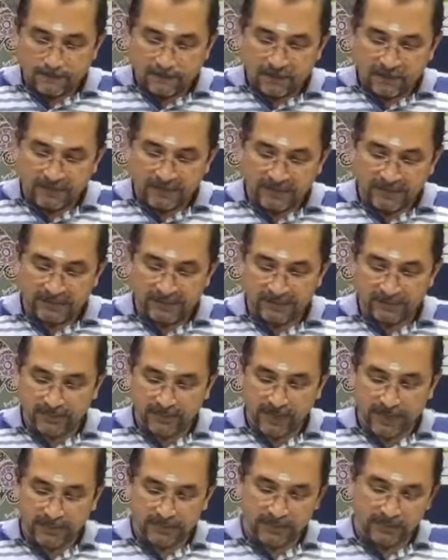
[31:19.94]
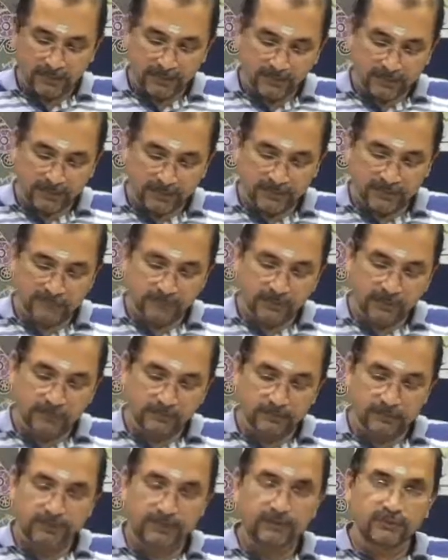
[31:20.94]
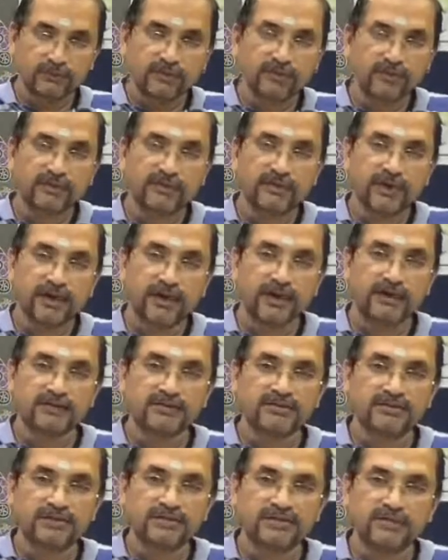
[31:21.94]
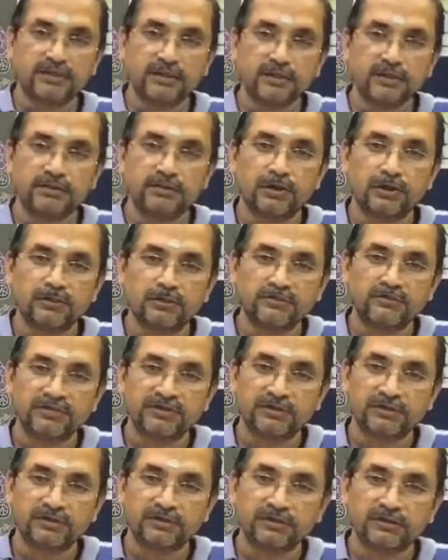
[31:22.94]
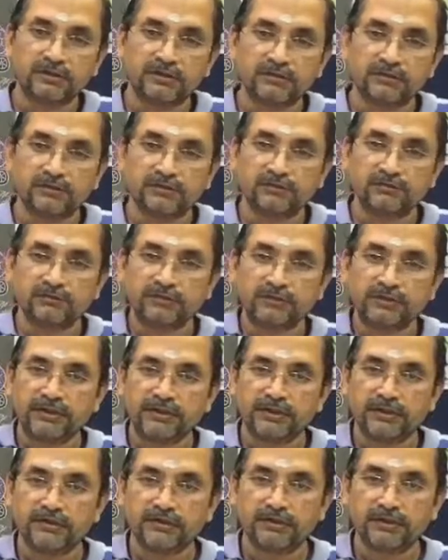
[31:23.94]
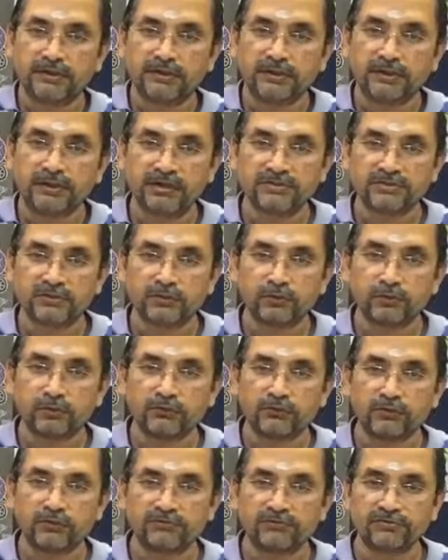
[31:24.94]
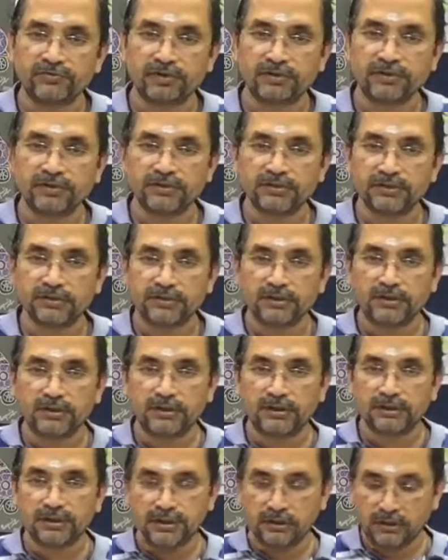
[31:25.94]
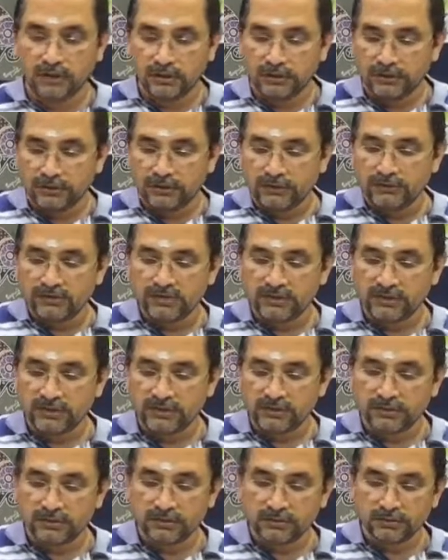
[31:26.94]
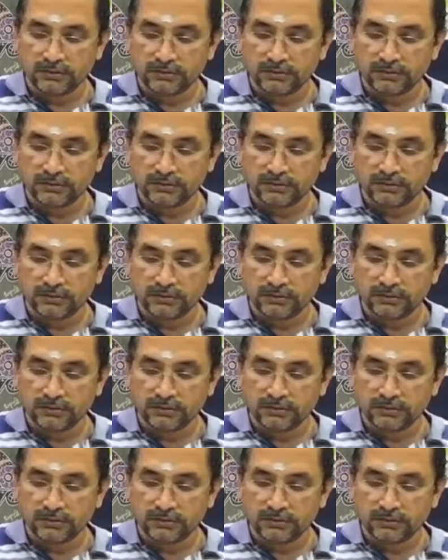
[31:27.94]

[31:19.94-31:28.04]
Attach the back, and then the hand is just sitting on top of the foot here. And then as you move to the front, you see here.